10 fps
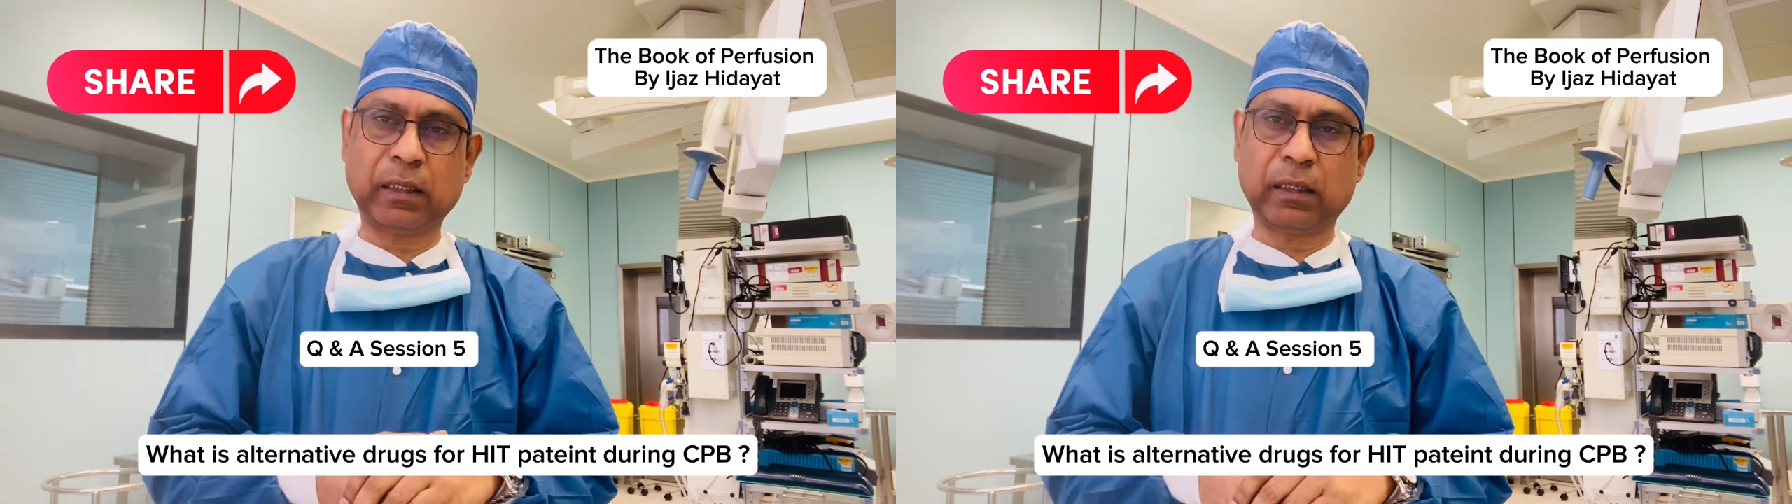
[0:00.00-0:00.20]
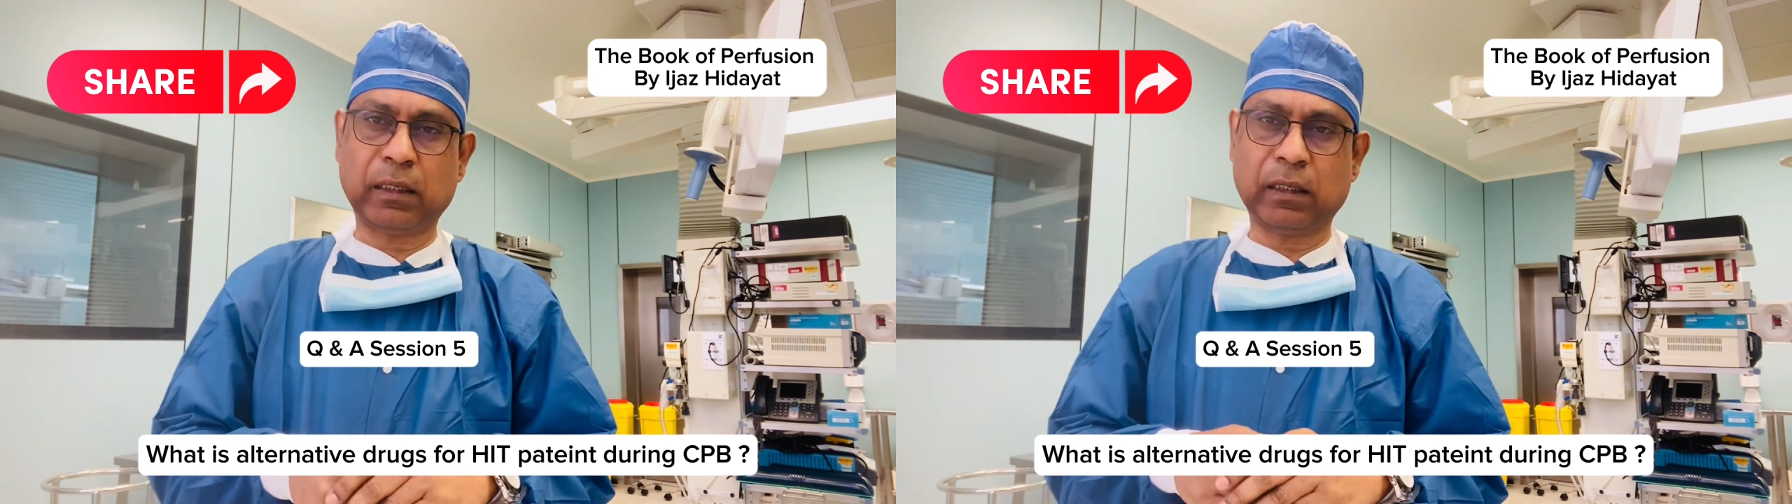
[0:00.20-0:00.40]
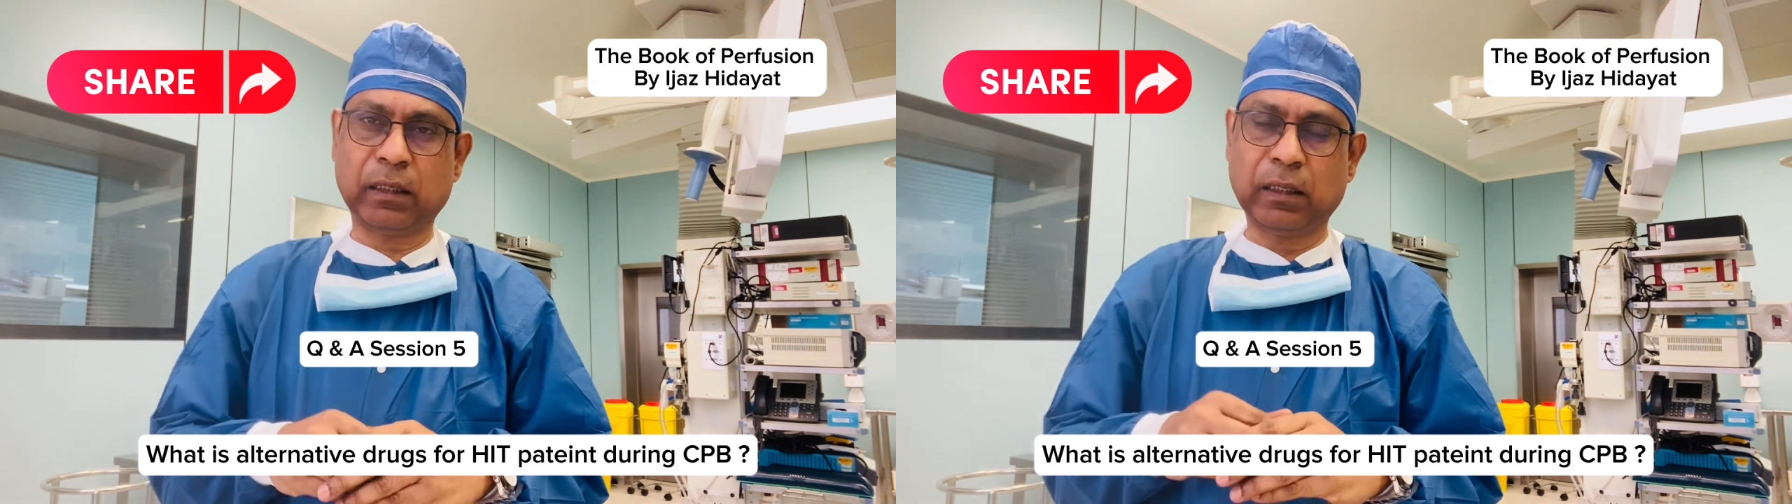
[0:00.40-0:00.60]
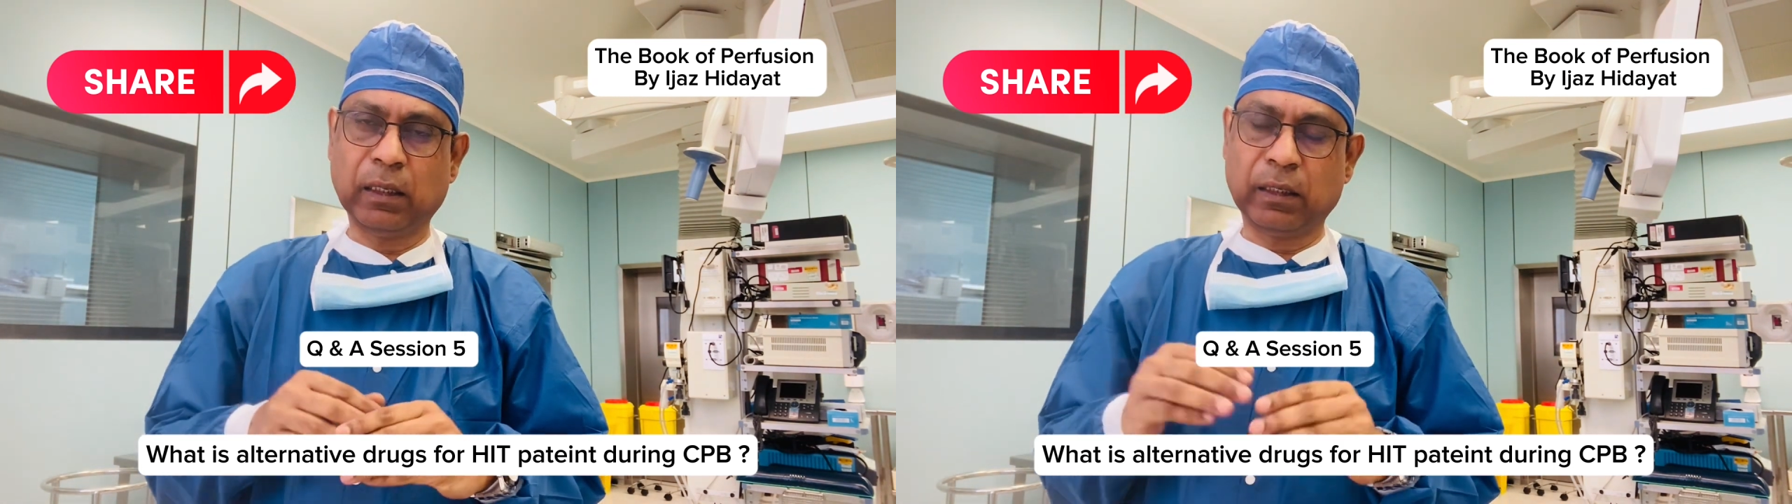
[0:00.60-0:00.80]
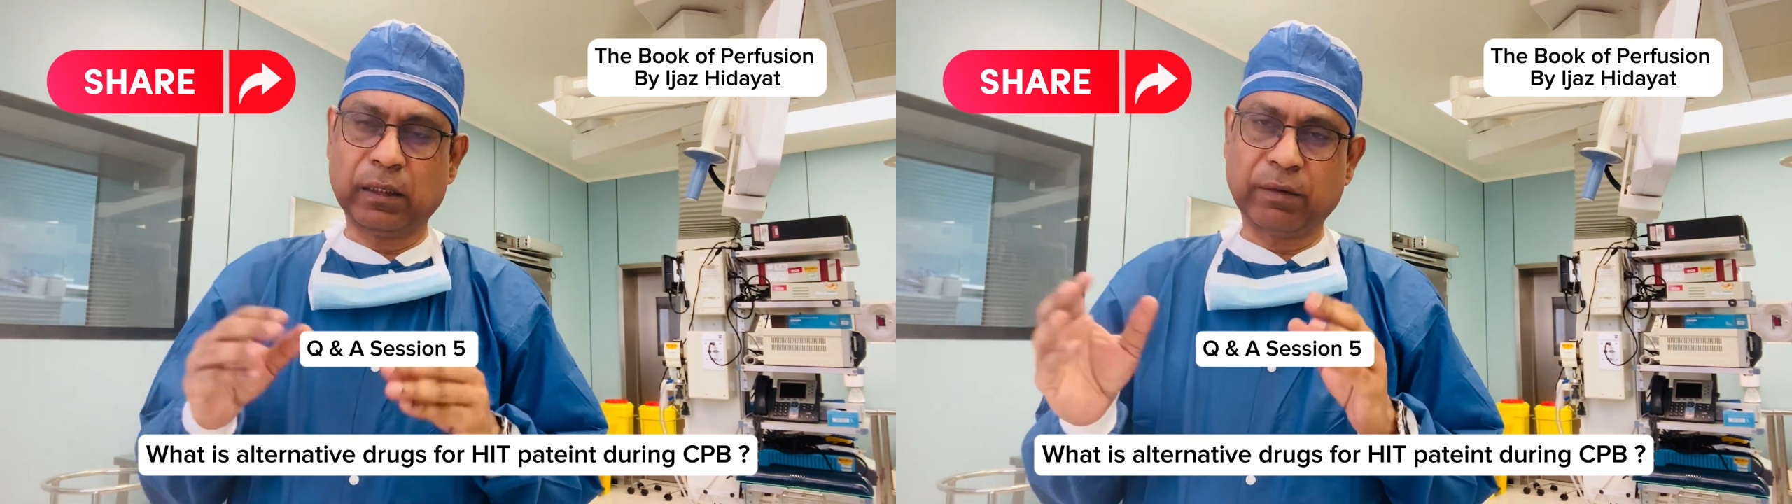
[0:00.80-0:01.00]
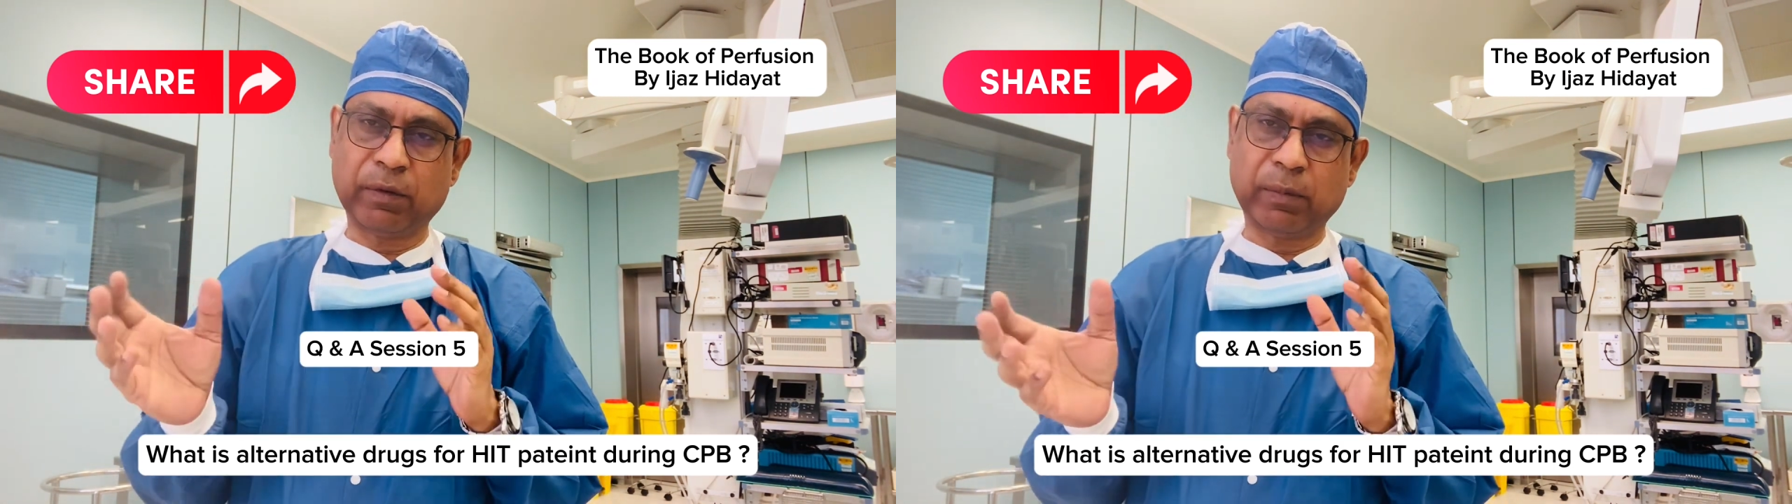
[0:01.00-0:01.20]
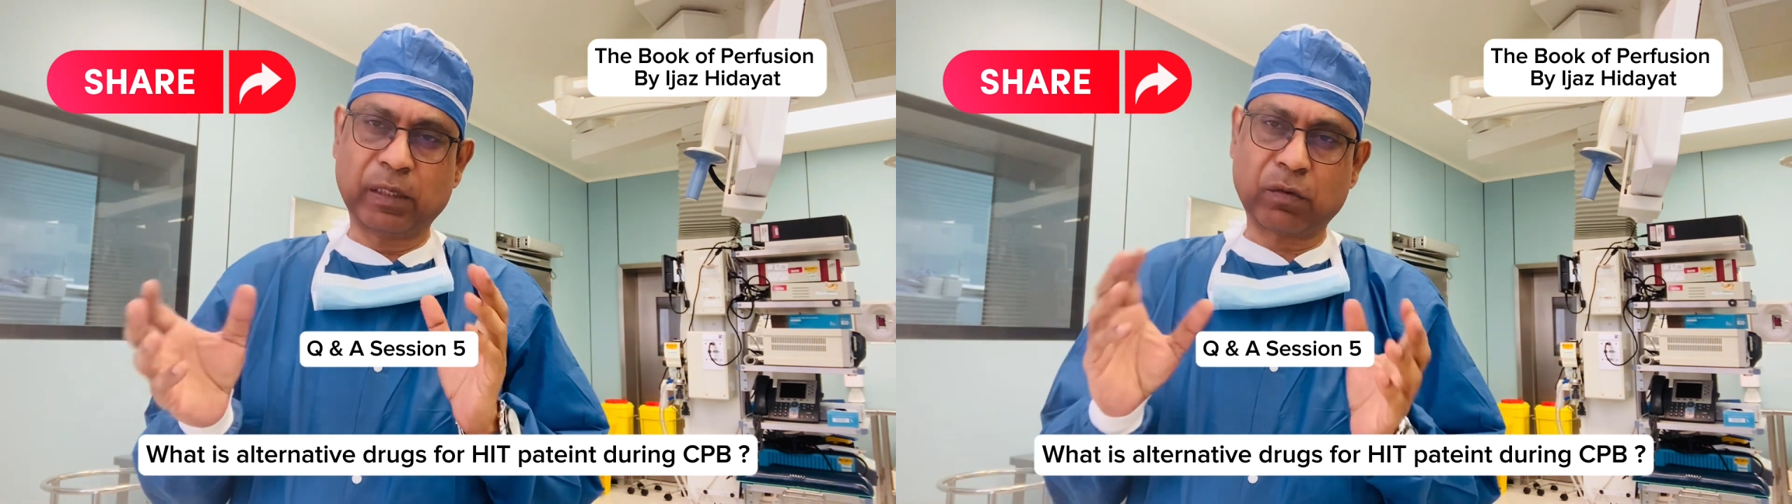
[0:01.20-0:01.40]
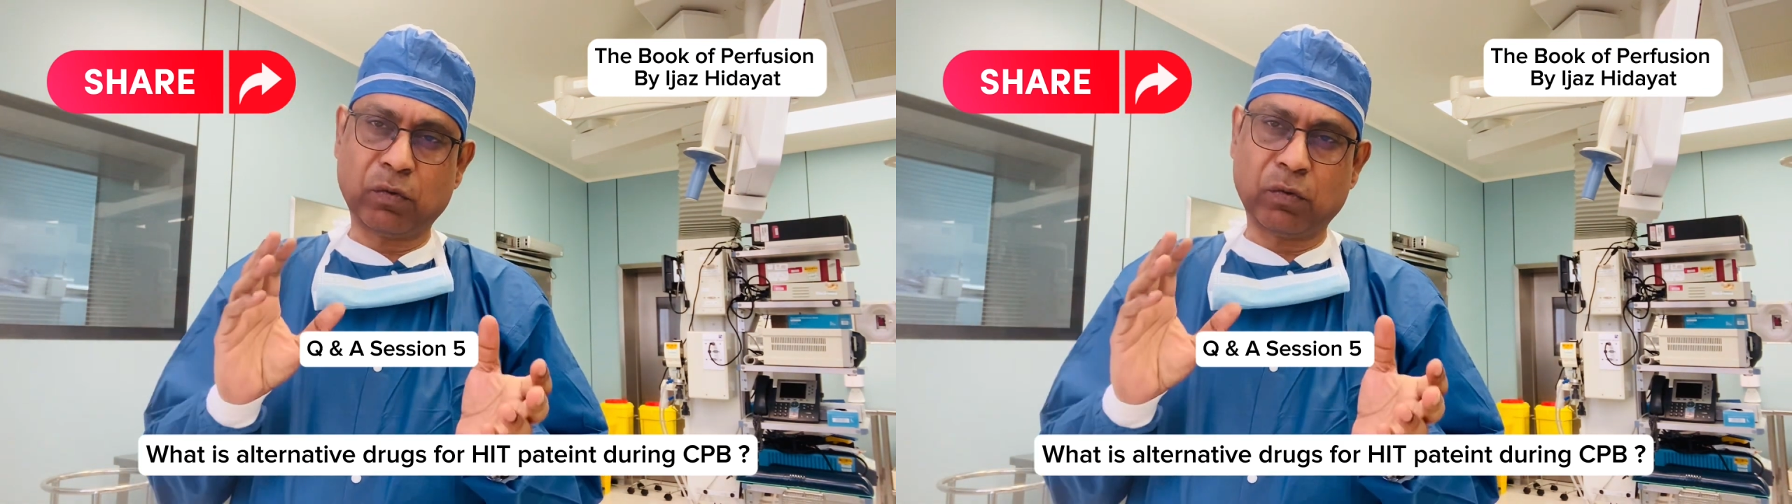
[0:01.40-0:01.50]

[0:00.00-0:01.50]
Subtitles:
there will be the